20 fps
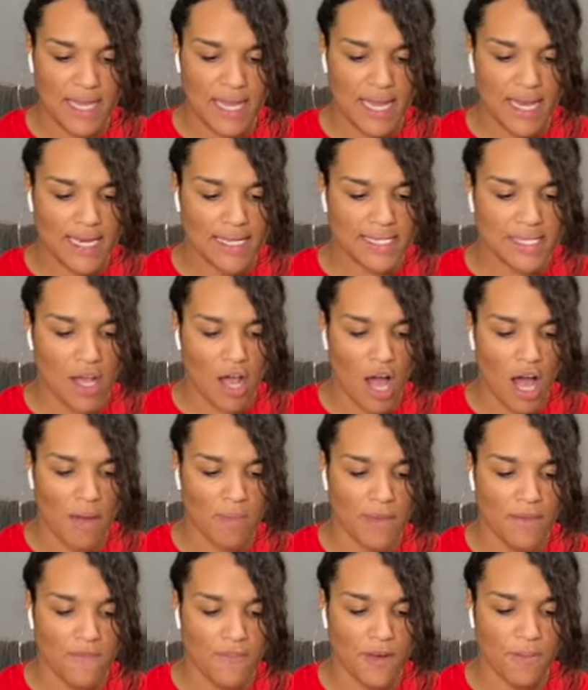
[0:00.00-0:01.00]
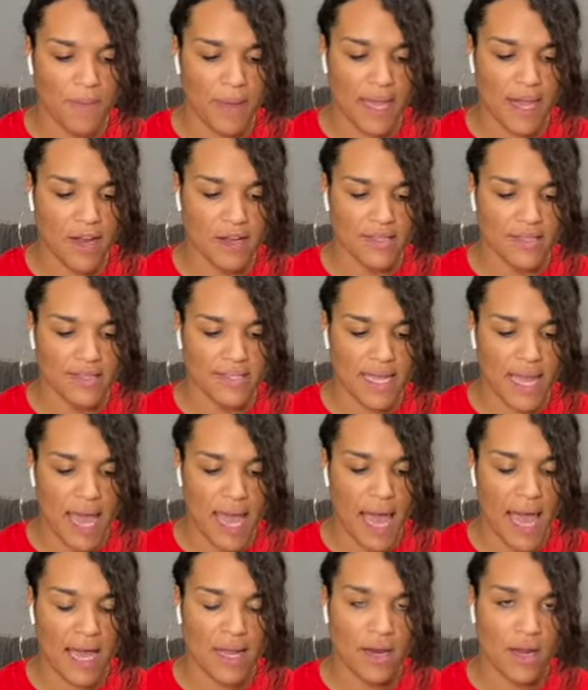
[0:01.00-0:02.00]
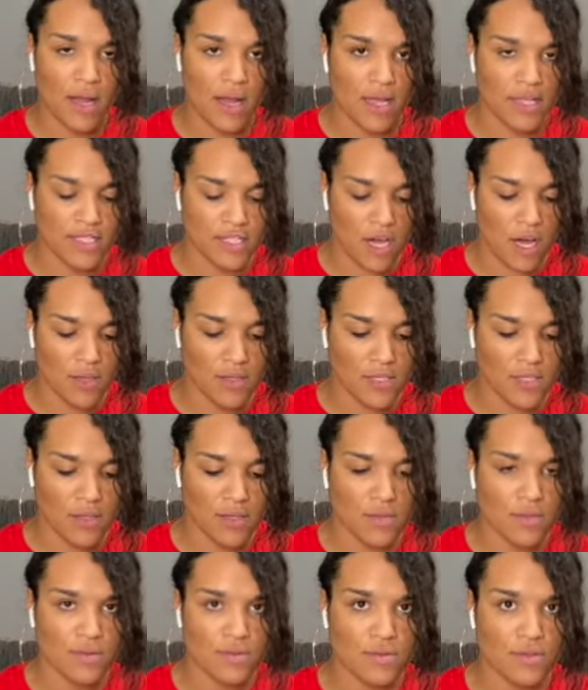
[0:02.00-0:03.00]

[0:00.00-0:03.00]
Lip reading: It is common for parents to add $1